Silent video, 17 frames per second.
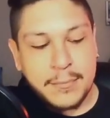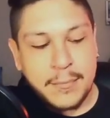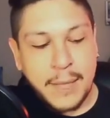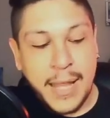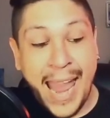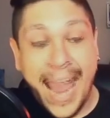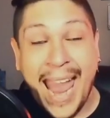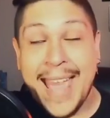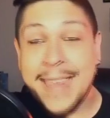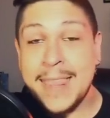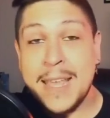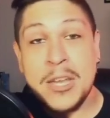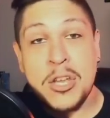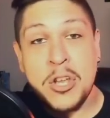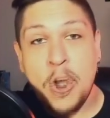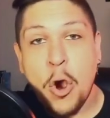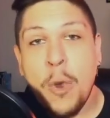And
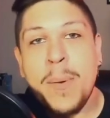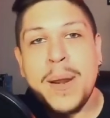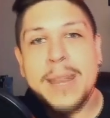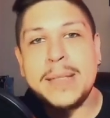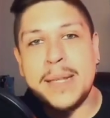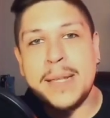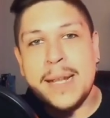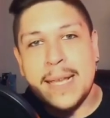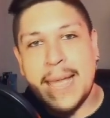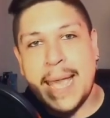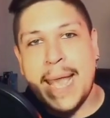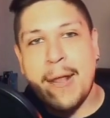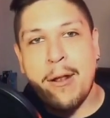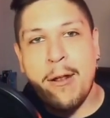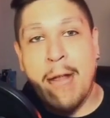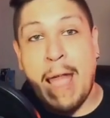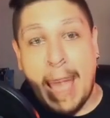then nobody's going to
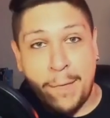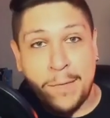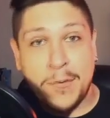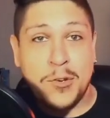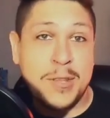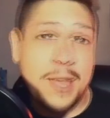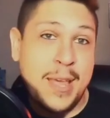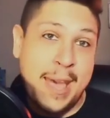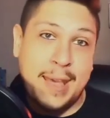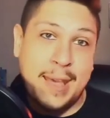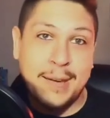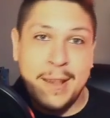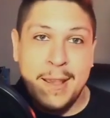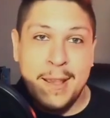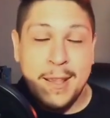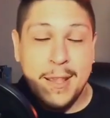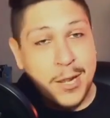care after that.
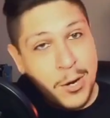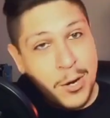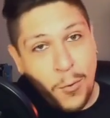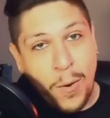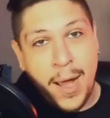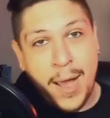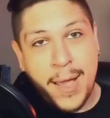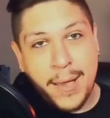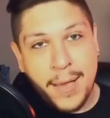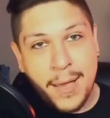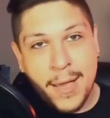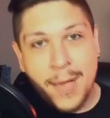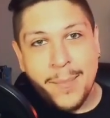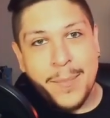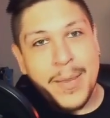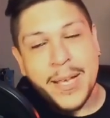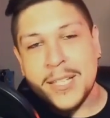You know why?
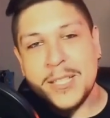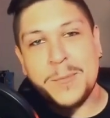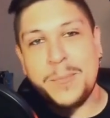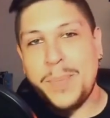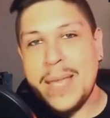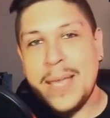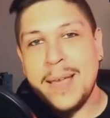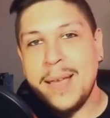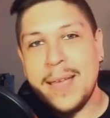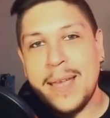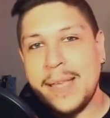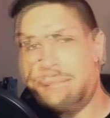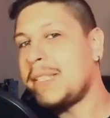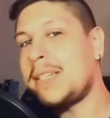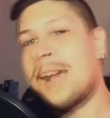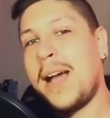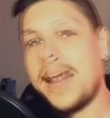Because Bia is
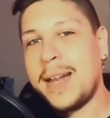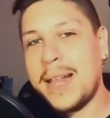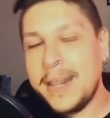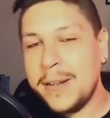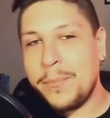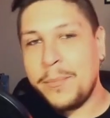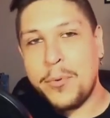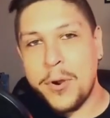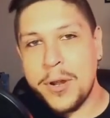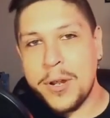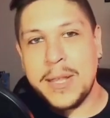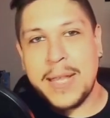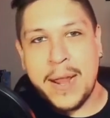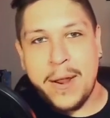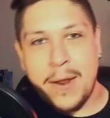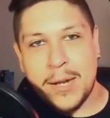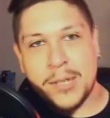not an important
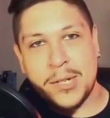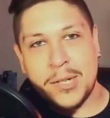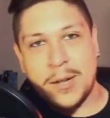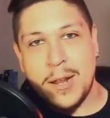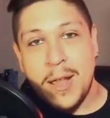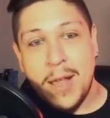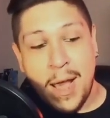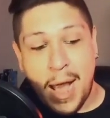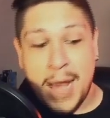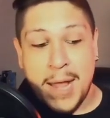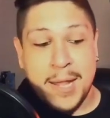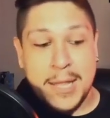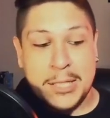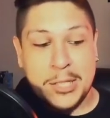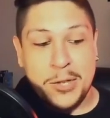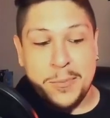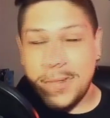character.
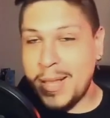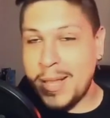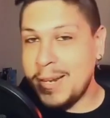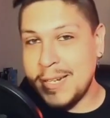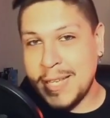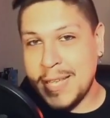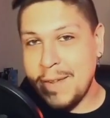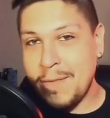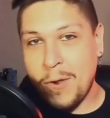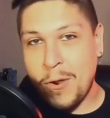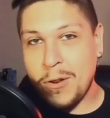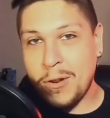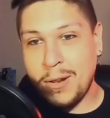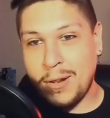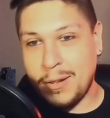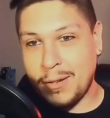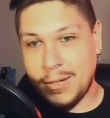Unless you're planning to give her
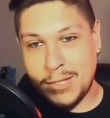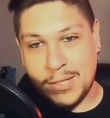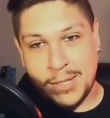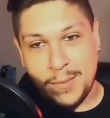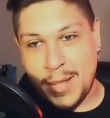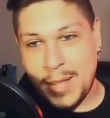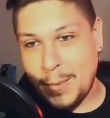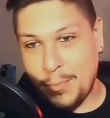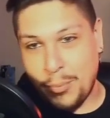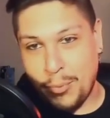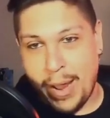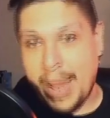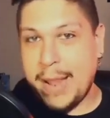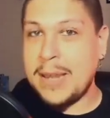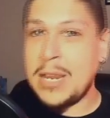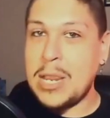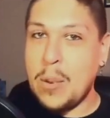some like
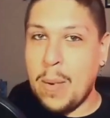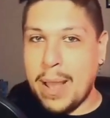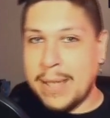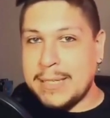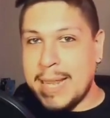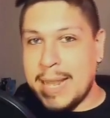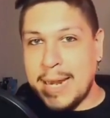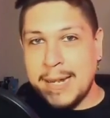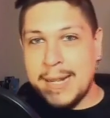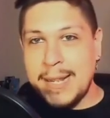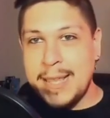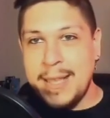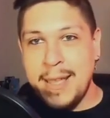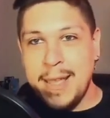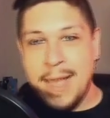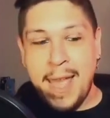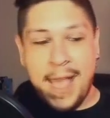brand new identity
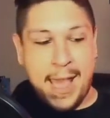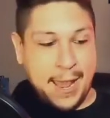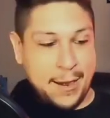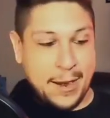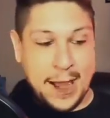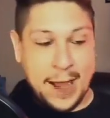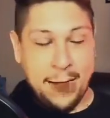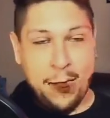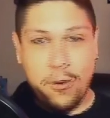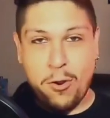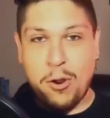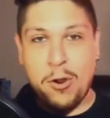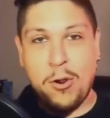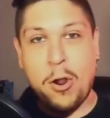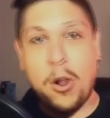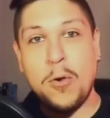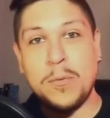and give her
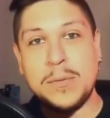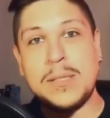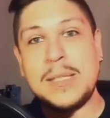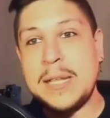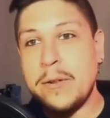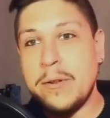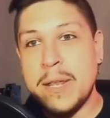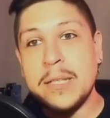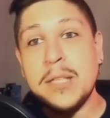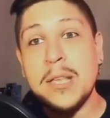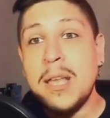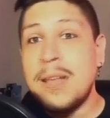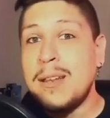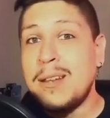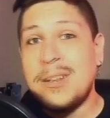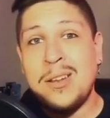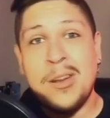her own series,
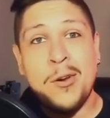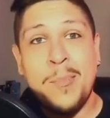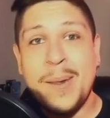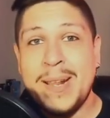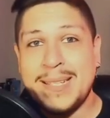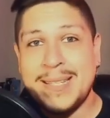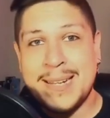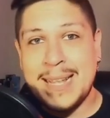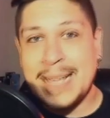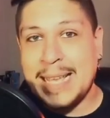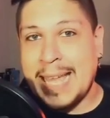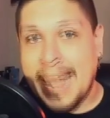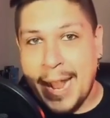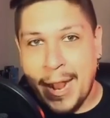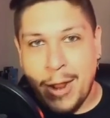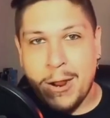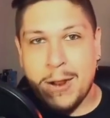nobody's going to
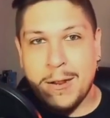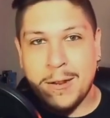care.